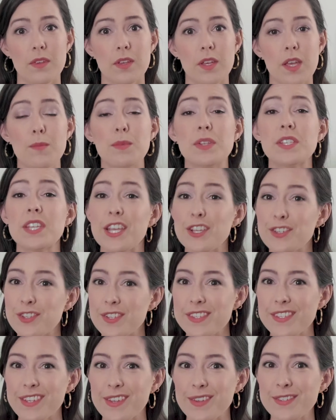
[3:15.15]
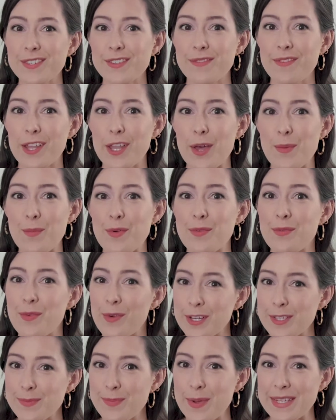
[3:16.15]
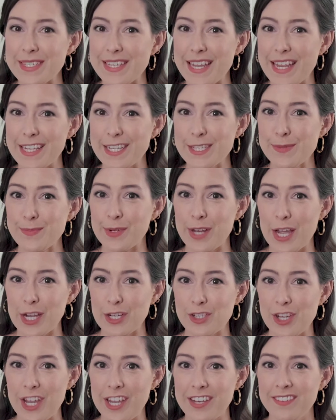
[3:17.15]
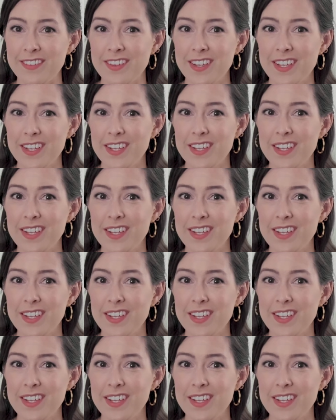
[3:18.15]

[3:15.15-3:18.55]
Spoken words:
Imitation skills develop before spontaneous production.